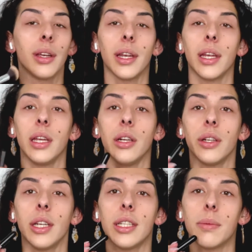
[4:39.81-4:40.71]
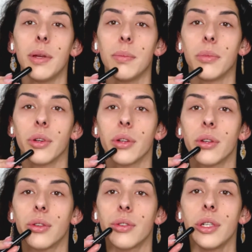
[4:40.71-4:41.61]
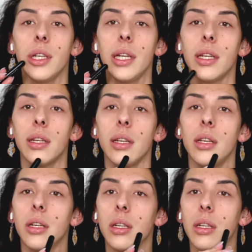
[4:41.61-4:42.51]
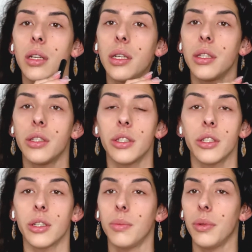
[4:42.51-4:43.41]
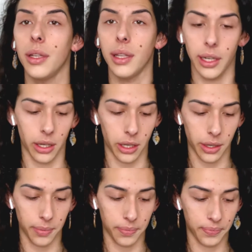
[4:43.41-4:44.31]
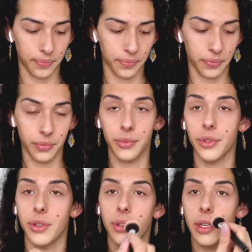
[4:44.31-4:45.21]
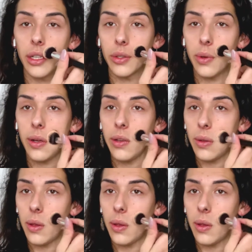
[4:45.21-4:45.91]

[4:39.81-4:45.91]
Here it is a bit more green, and here it's just completely gone. Do it here as well.